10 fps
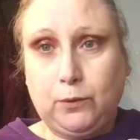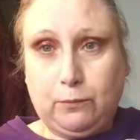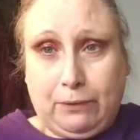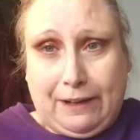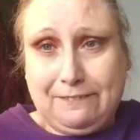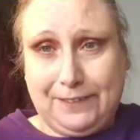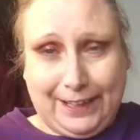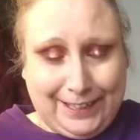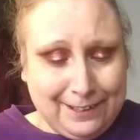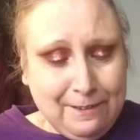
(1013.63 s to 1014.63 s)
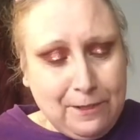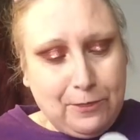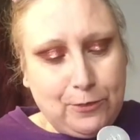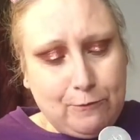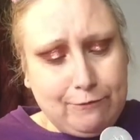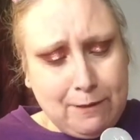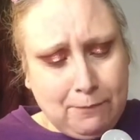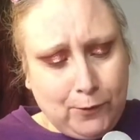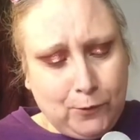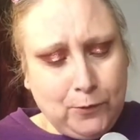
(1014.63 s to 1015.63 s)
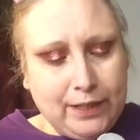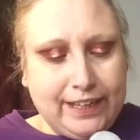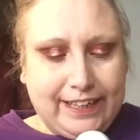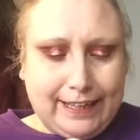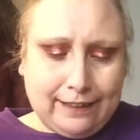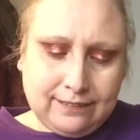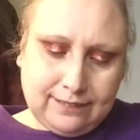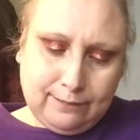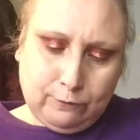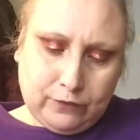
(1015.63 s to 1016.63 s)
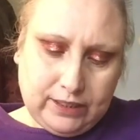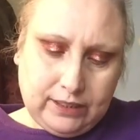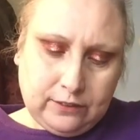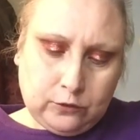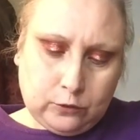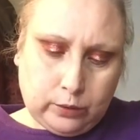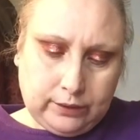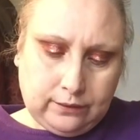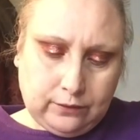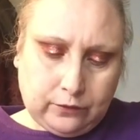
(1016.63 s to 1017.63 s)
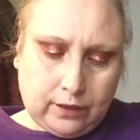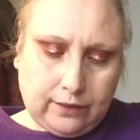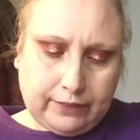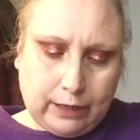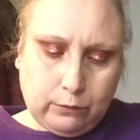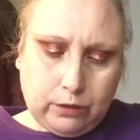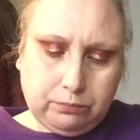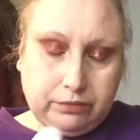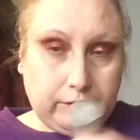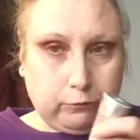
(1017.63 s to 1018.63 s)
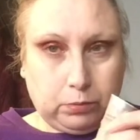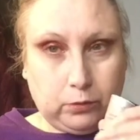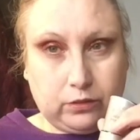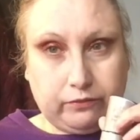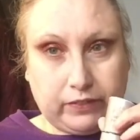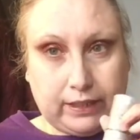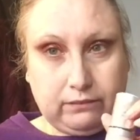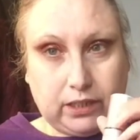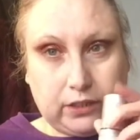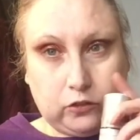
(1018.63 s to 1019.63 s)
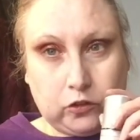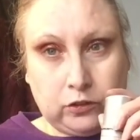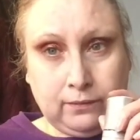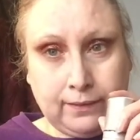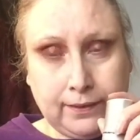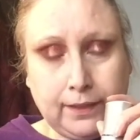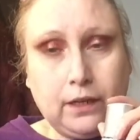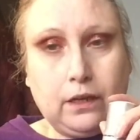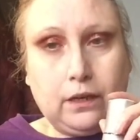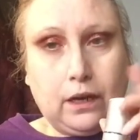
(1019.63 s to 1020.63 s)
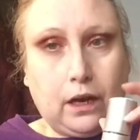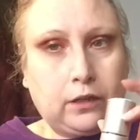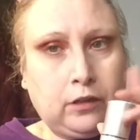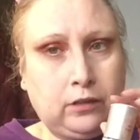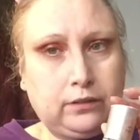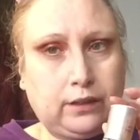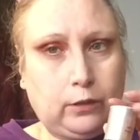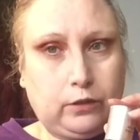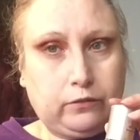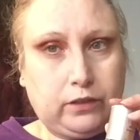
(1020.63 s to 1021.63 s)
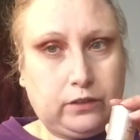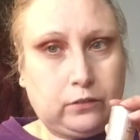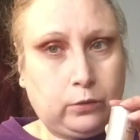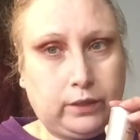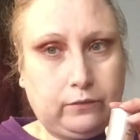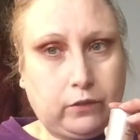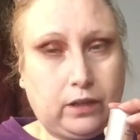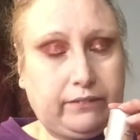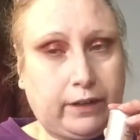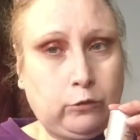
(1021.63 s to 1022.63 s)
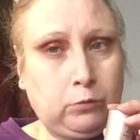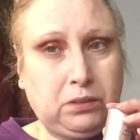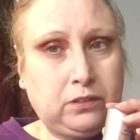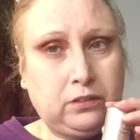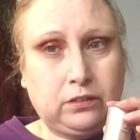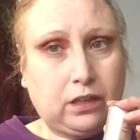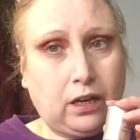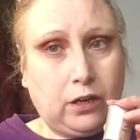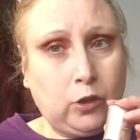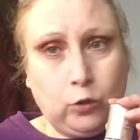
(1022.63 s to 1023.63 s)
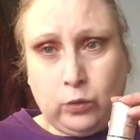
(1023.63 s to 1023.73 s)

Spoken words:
apparently, the Rimmel Lasting Finish 25-hour Breathable Foundation. I can't tell you if it's 25-hour because who